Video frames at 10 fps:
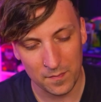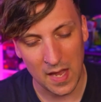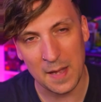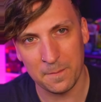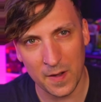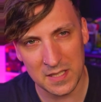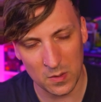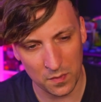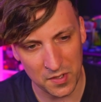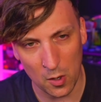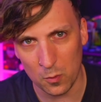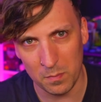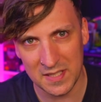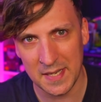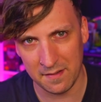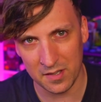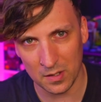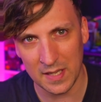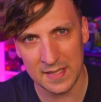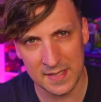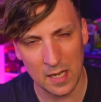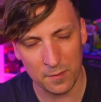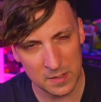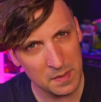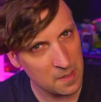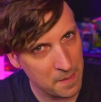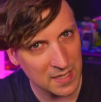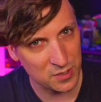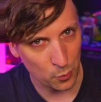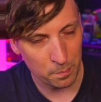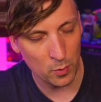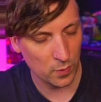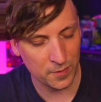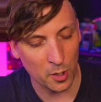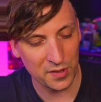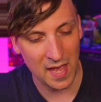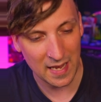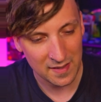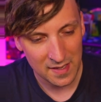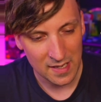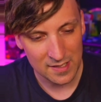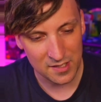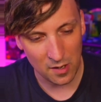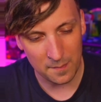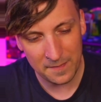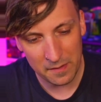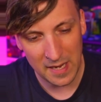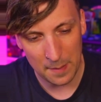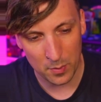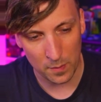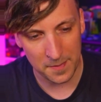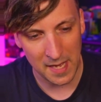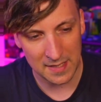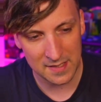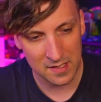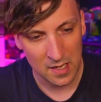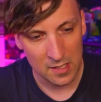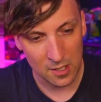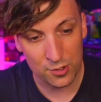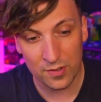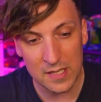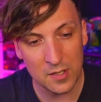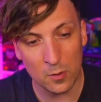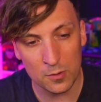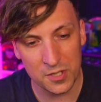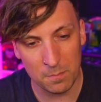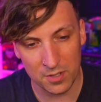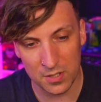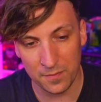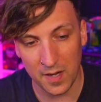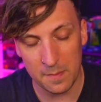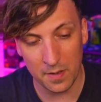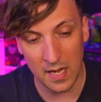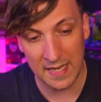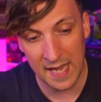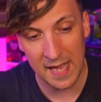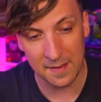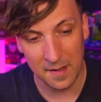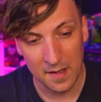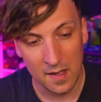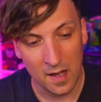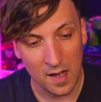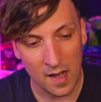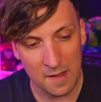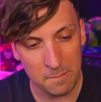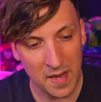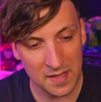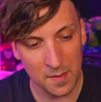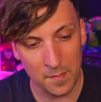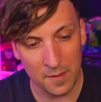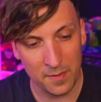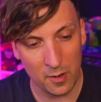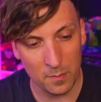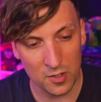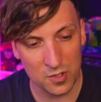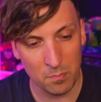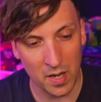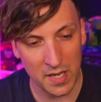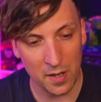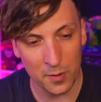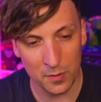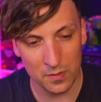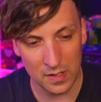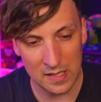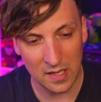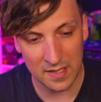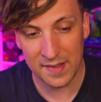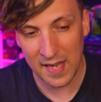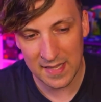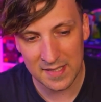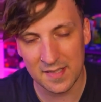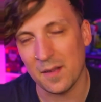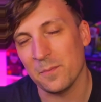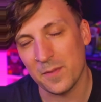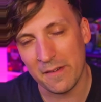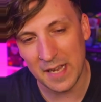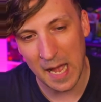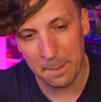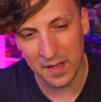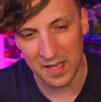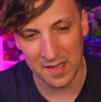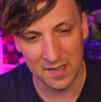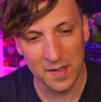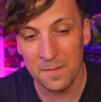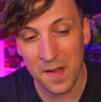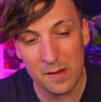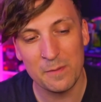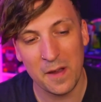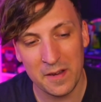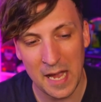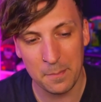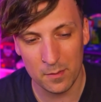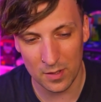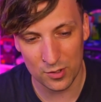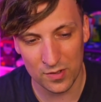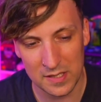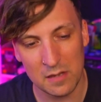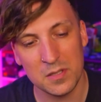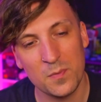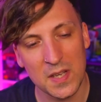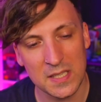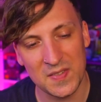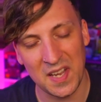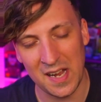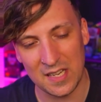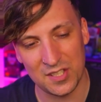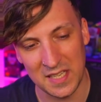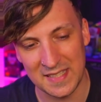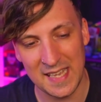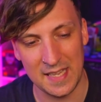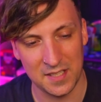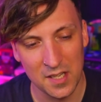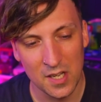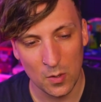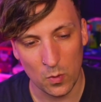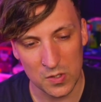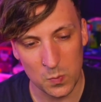and fighting with the whole material itself. It's been a battle, but we've got there. So I'm very happy with that. The trees are also Brushify, but again, I've made them very much my own like that. I'm very happy. Very happy with the trees. That was the first thing I actually did, was